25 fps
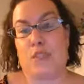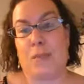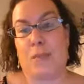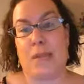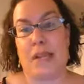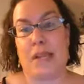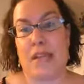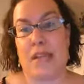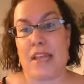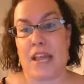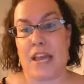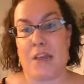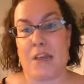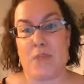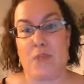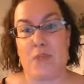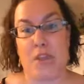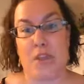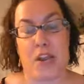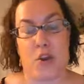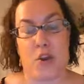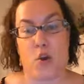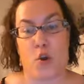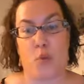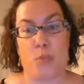I mean, they have
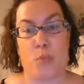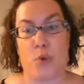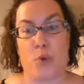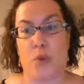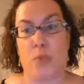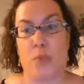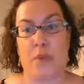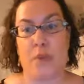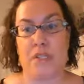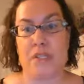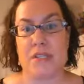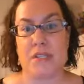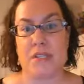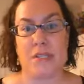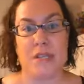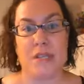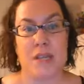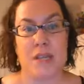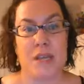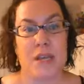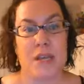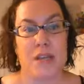really no purpose.